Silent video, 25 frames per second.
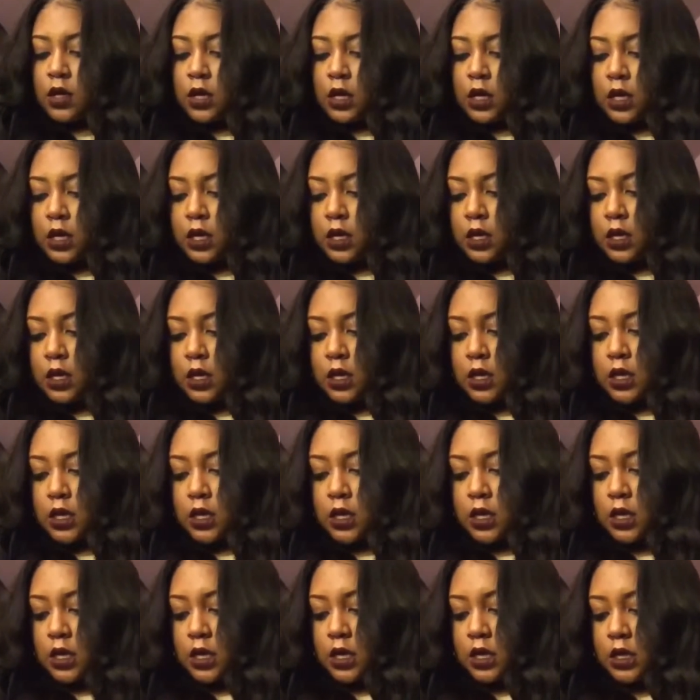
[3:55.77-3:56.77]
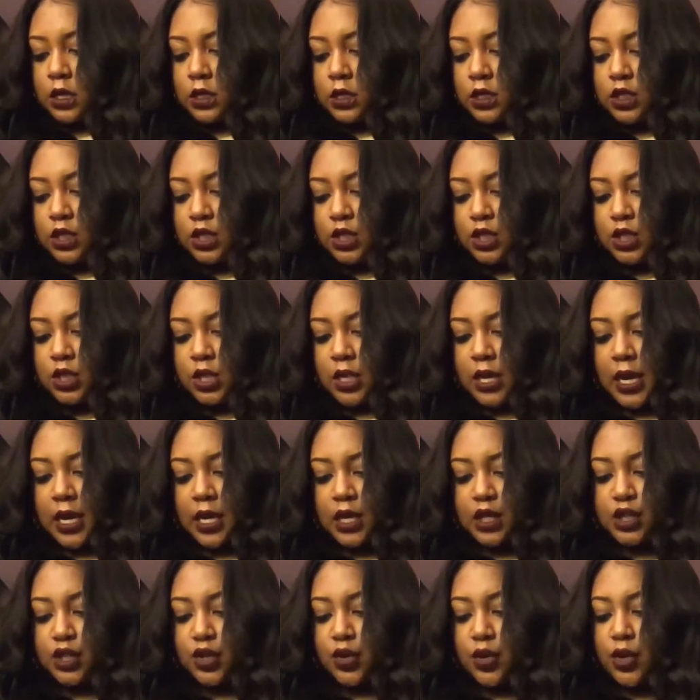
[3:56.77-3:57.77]
And just to
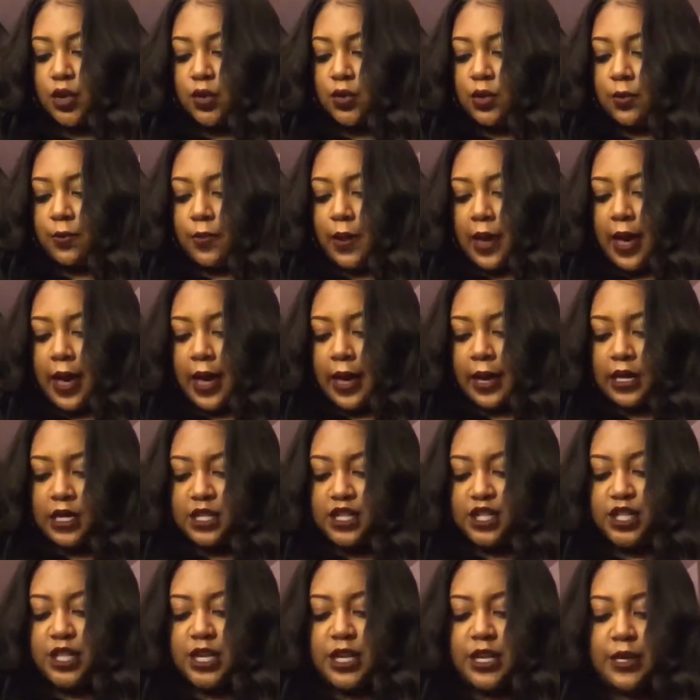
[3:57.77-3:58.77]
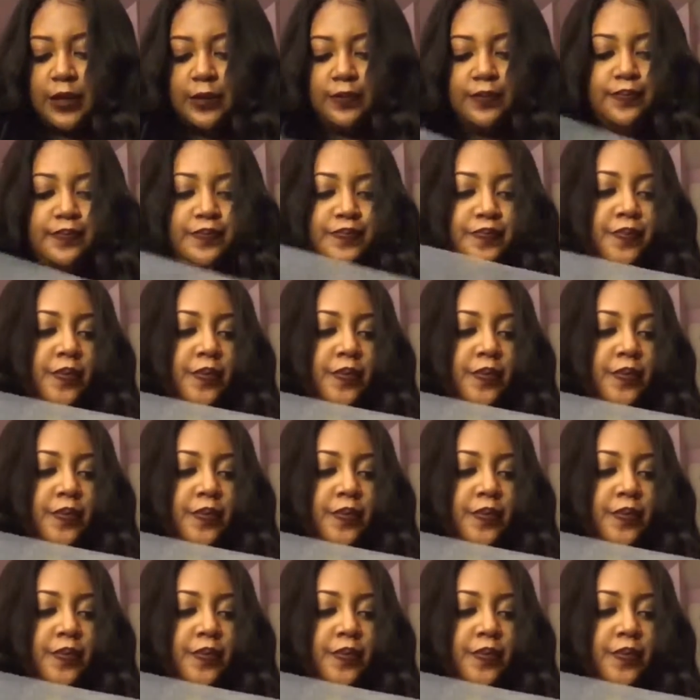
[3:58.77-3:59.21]
kind of show you the packaging,